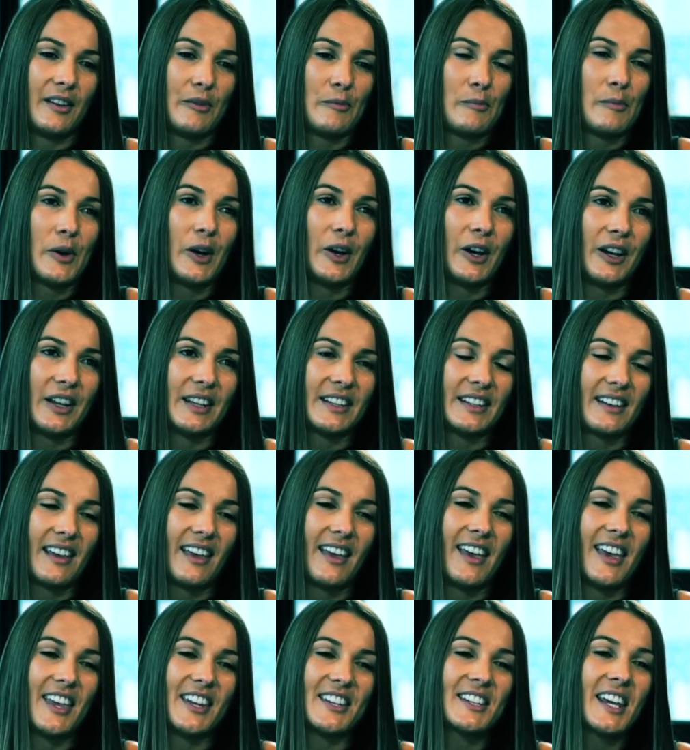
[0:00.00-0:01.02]
in mind
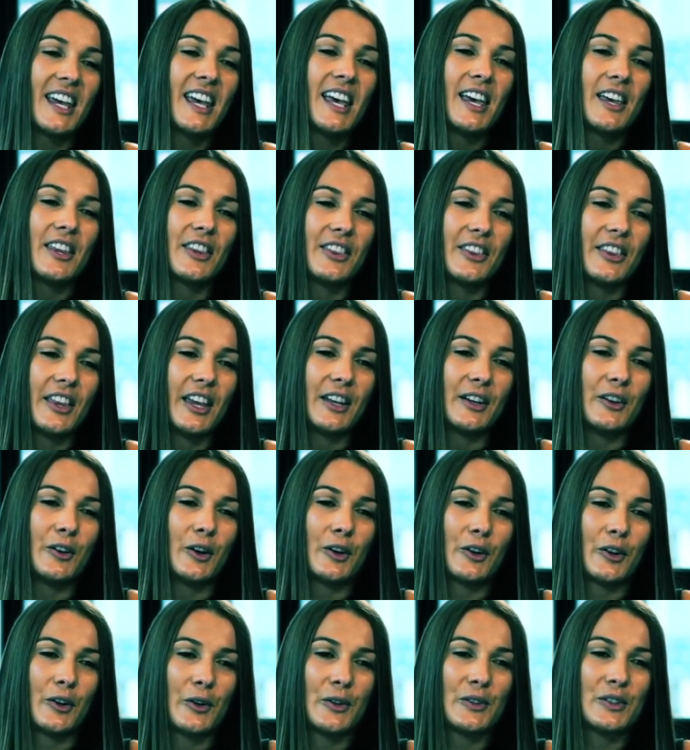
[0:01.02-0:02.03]
and they're
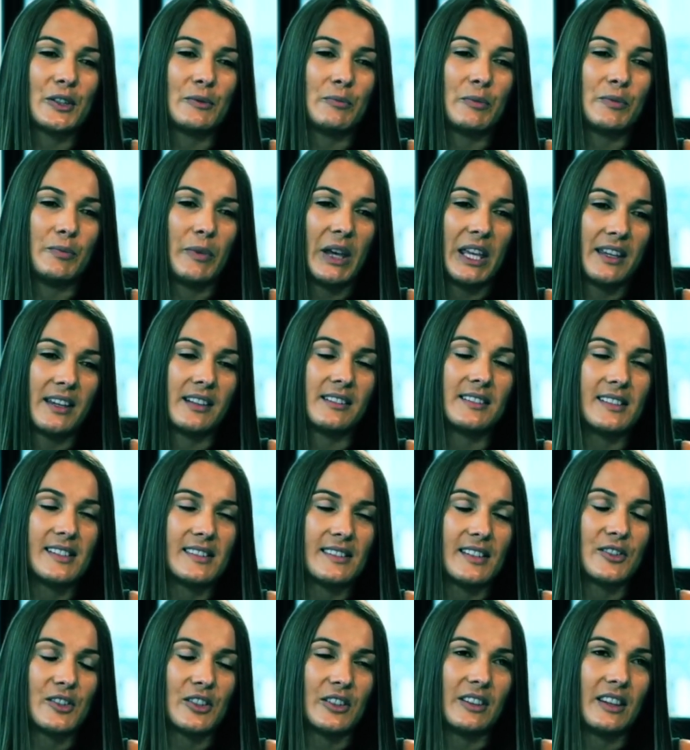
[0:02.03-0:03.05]
not going to make a
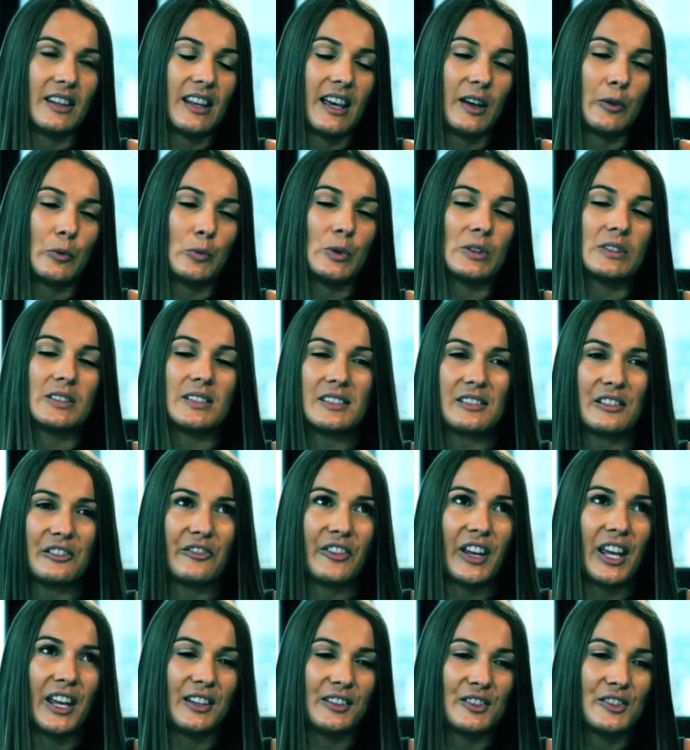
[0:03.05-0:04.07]
decision that will
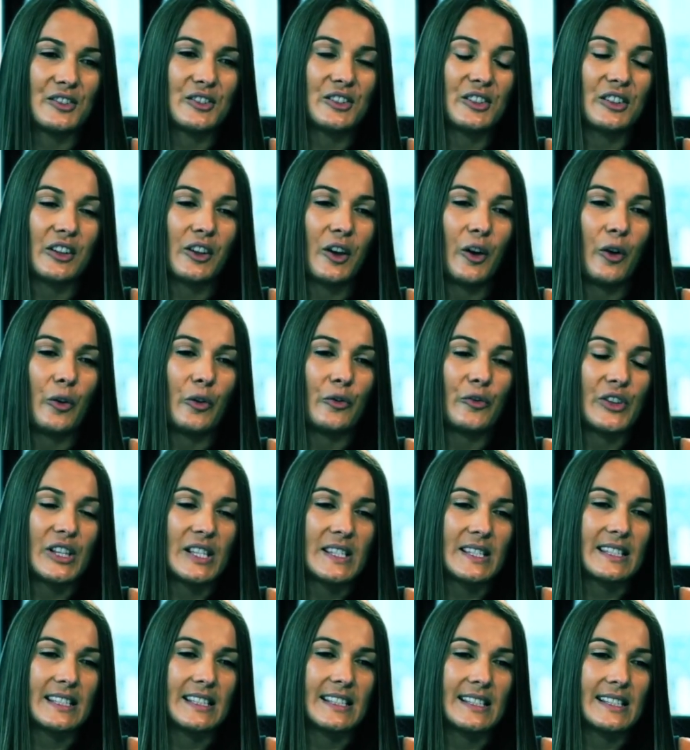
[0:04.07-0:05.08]
disadvantage the
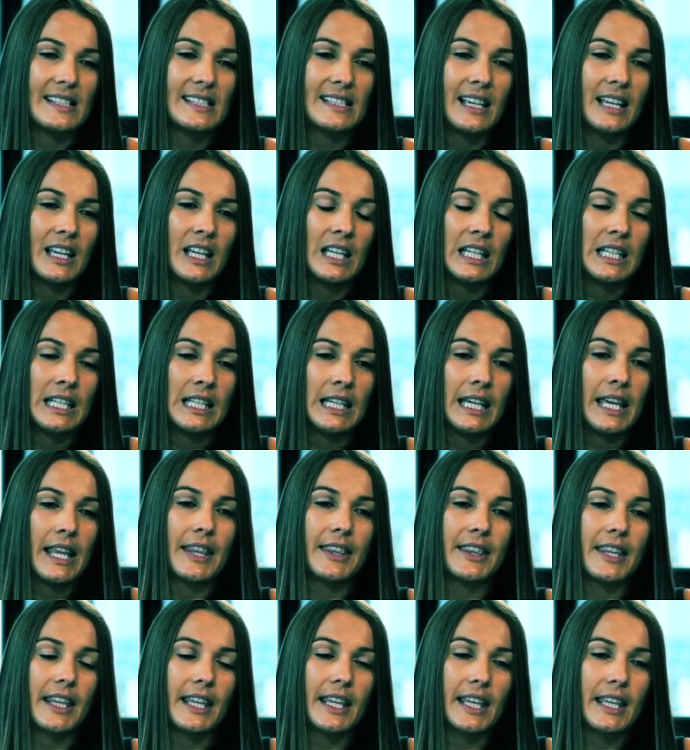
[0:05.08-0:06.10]
co-investors.
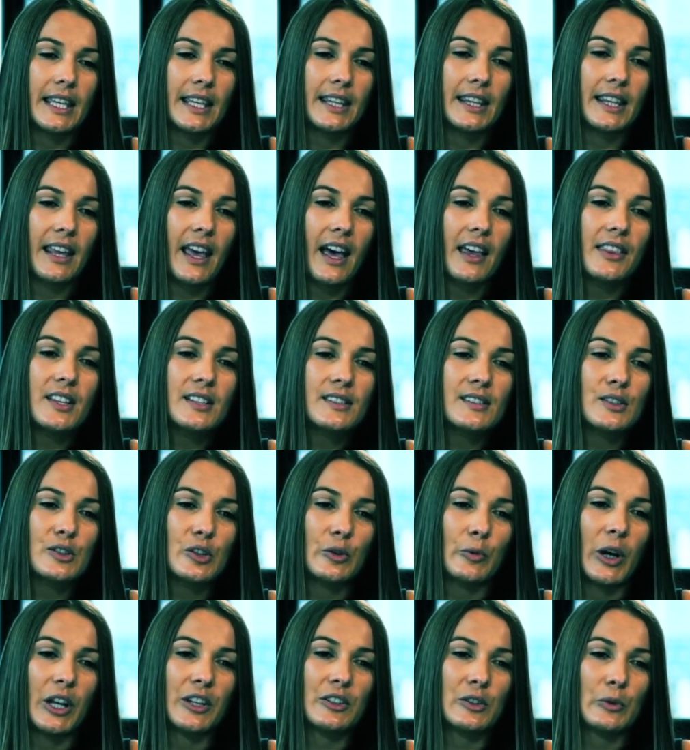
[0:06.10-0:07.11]
The, the other
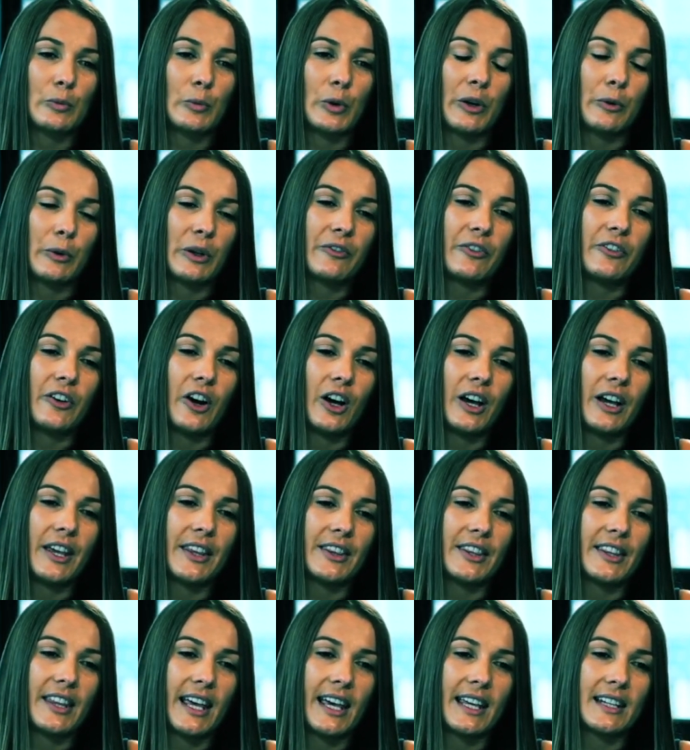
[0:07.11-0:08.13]
situation where we
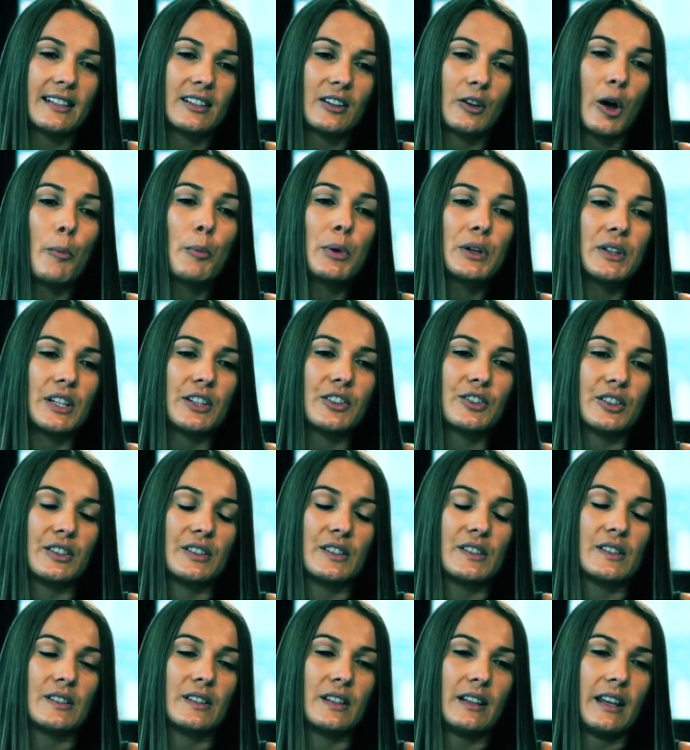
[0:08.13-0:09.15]
find that
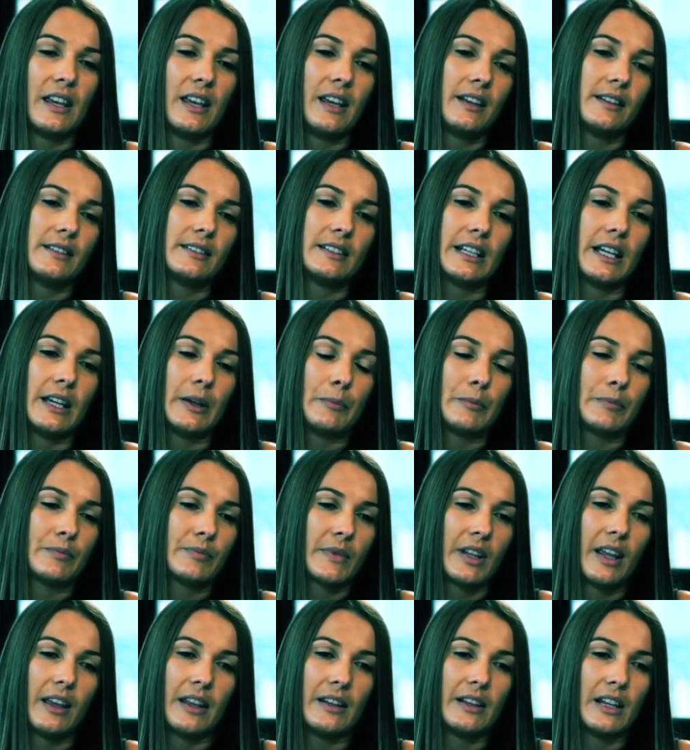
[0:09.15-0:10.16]
competition and, um,
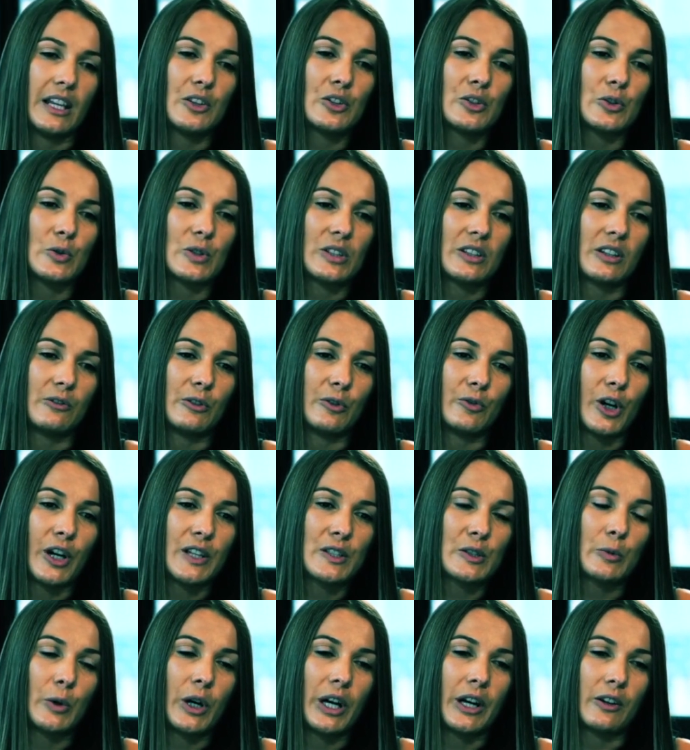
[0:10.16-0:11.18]
and issues can
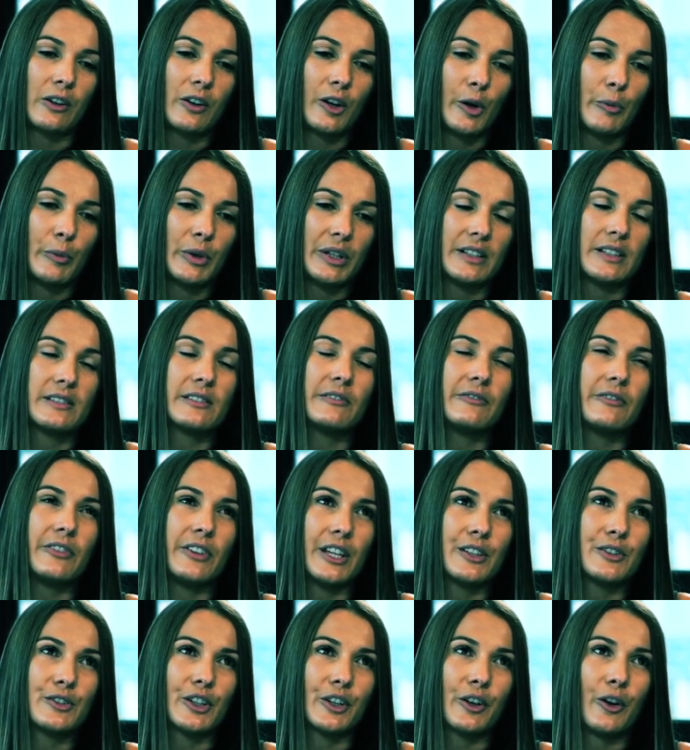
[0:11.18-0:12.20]
arise quite a common is in
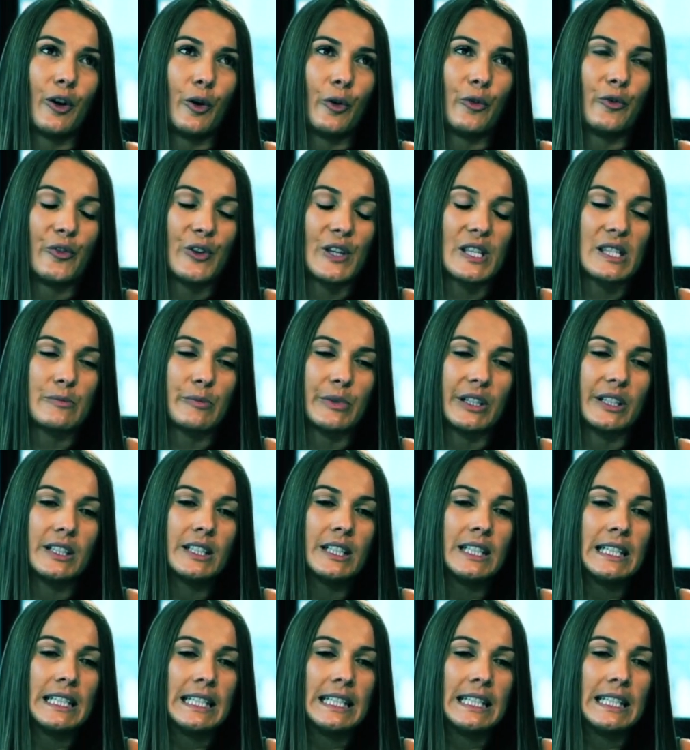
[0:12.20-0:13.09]
venture co-investment